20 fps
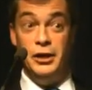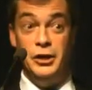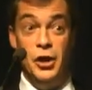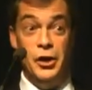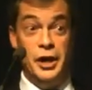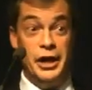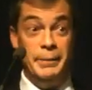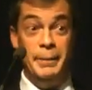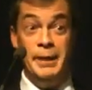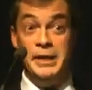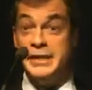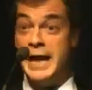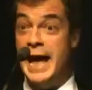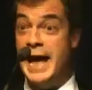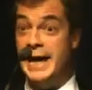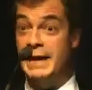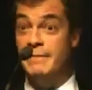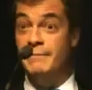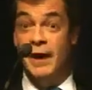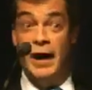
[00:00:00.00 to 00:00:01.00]
you're going to be
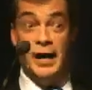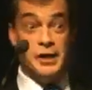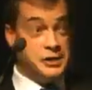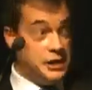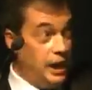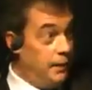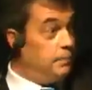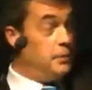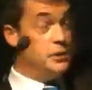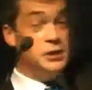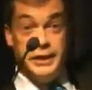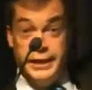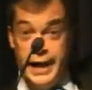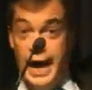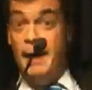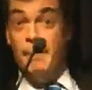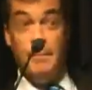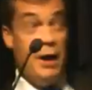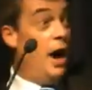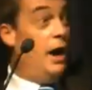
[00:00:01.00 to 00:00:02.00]
saying in vast numbers,
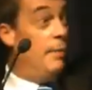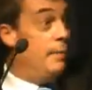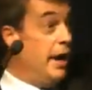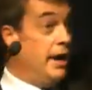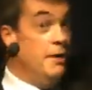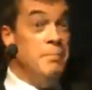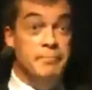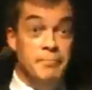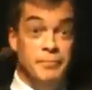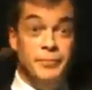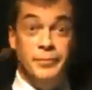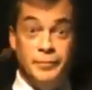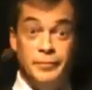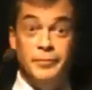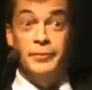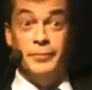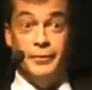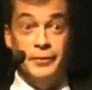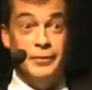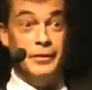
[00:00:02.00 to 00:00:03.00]
yeah, I'm in,
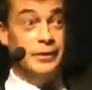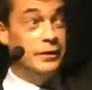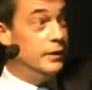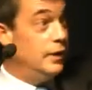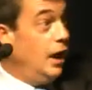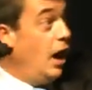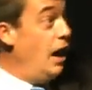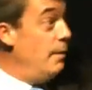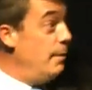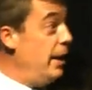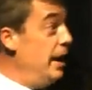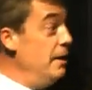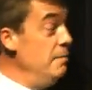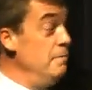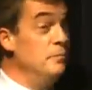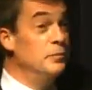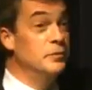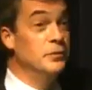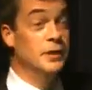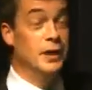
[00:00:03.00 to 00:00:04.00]

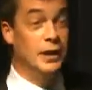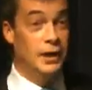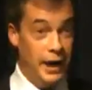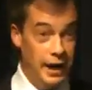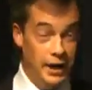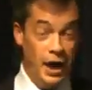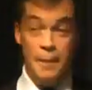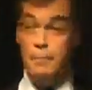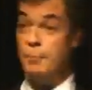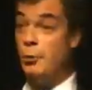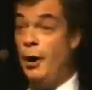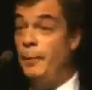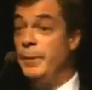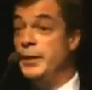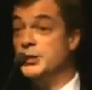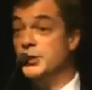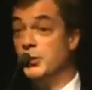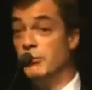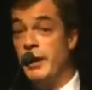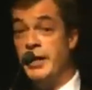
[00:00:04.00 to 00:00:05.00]
and I
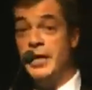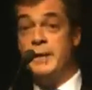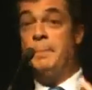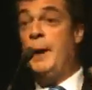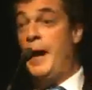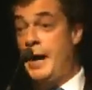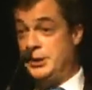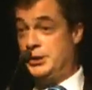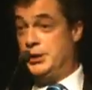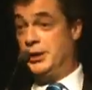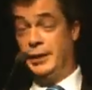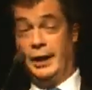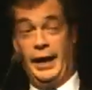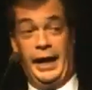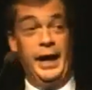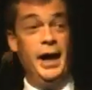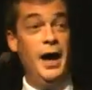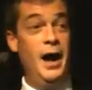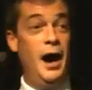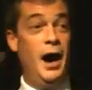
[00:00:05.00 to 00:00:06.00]
promise already
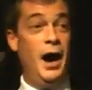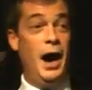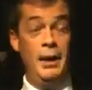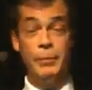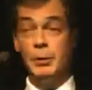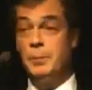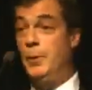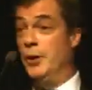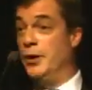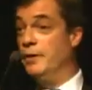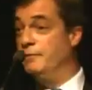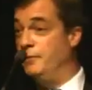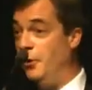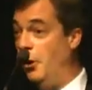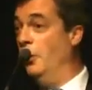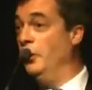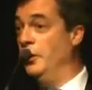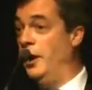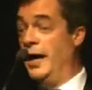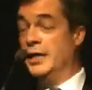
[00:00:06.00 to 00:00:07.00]
personally, I will book a
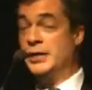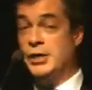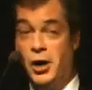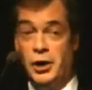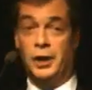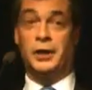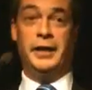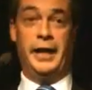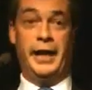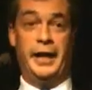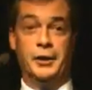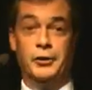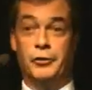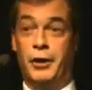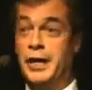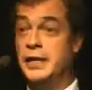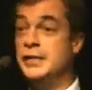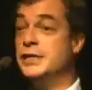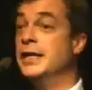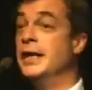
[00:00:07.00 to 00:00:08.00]
fortnight's holiday in
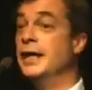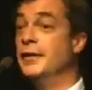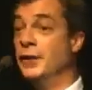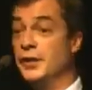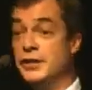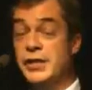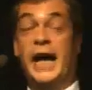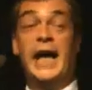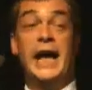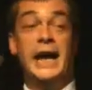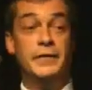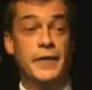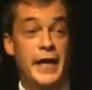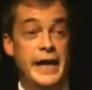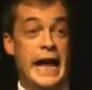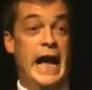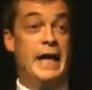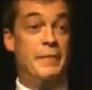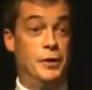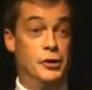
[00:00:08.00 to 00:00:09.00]
Greece the day
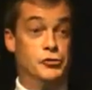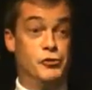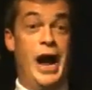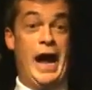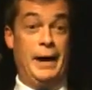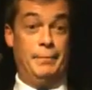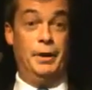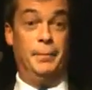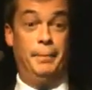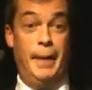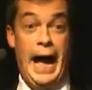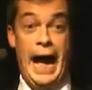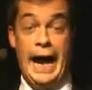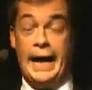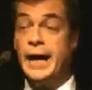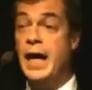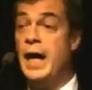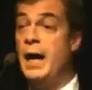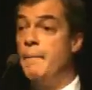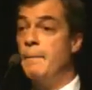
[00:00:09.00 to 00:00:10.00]
they get the drachma
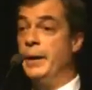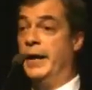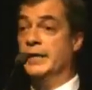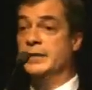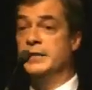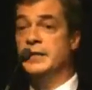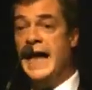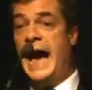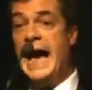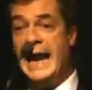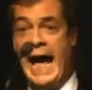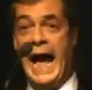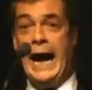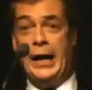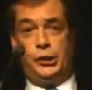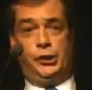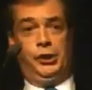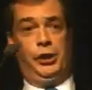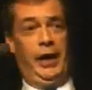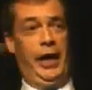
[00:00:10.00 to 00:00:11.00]
back, because that
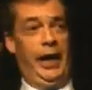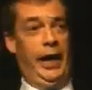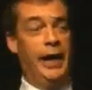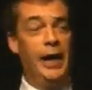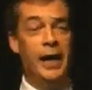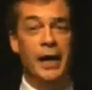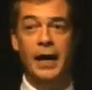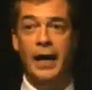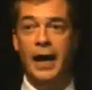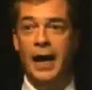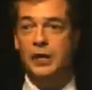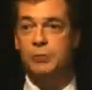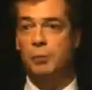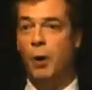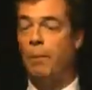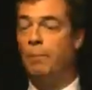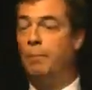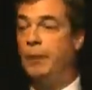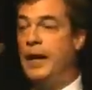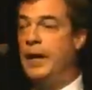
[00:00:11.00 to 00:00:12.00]
actually is
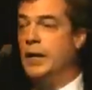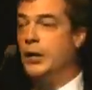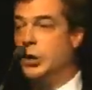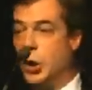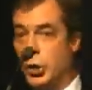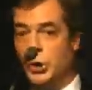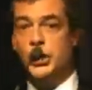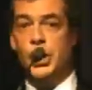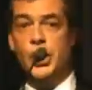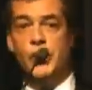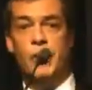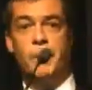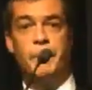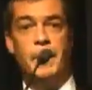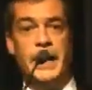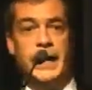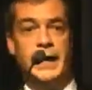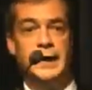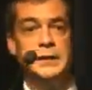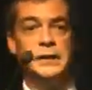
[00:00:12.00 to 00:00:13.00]
what being good
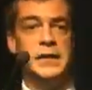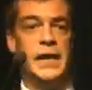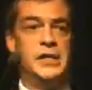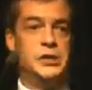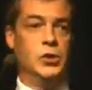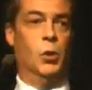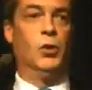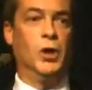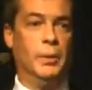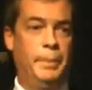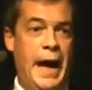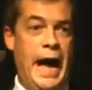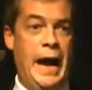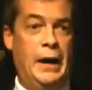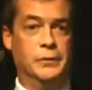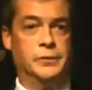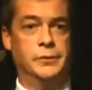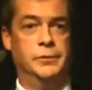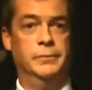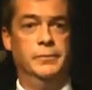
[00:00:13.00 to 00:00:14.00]
Europeans is all
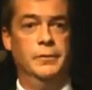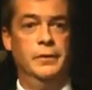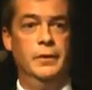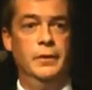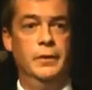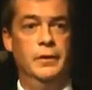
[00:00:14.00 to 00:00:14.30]
about.